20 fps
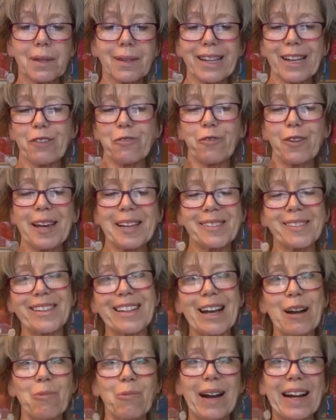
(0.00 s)
"That face
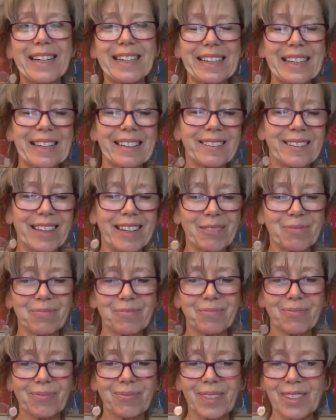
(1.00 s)
and that waggling thing.
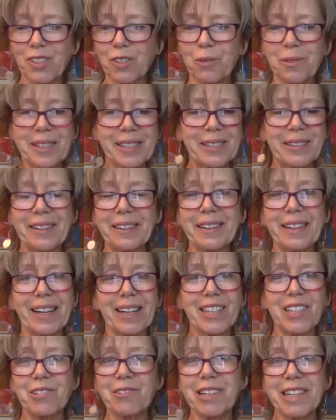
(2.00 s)
He's always doing
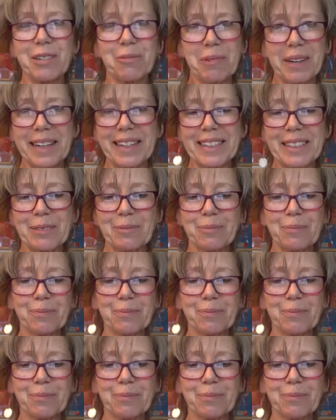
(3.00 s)
that. He's really weird."